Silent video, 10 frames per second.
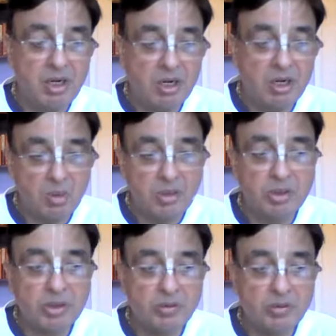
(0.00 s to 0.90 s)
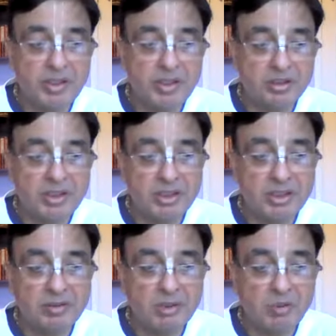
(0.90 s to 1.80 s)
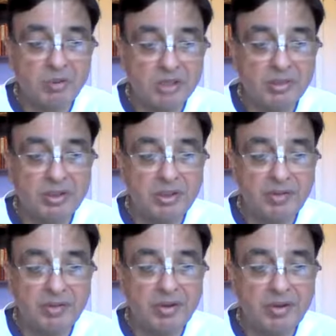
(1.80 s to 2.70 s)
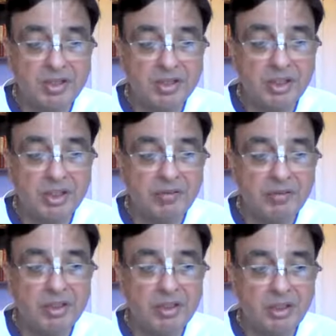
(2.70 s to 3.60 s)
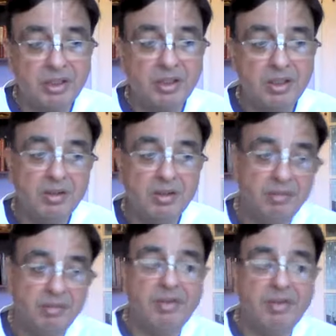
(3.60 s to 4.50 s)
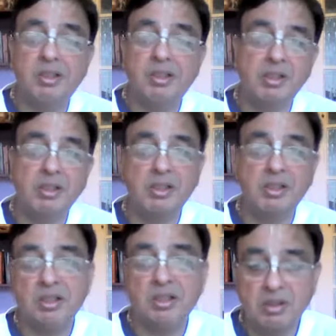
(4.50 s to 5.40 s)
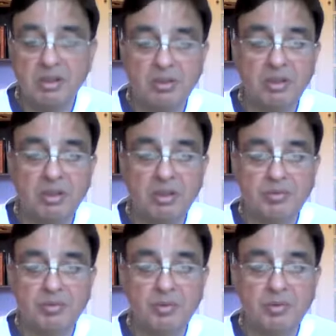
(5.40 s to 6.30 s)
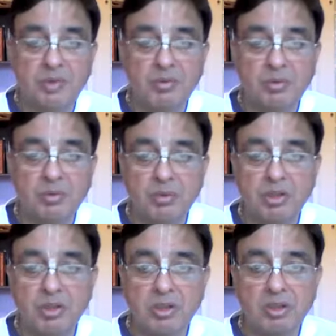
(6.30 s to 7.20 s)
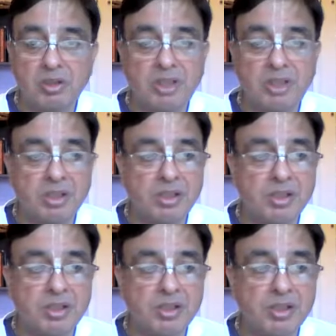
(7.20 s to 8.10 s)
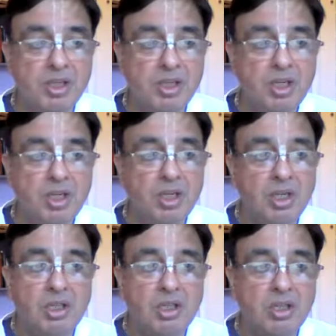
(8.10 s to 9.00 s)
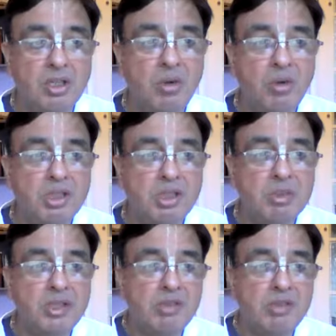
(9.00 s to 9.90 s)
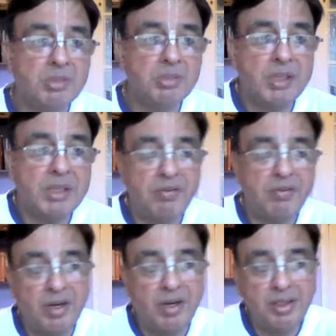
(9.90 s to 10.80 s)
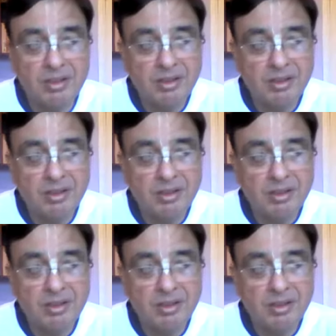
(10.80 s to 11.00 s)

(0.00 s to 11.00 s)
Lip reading: according to Vedic stages of advancement, different directions are given in the Vedas. So we have to consult the Shastras. Thus Lord Narsimhadeva was pacified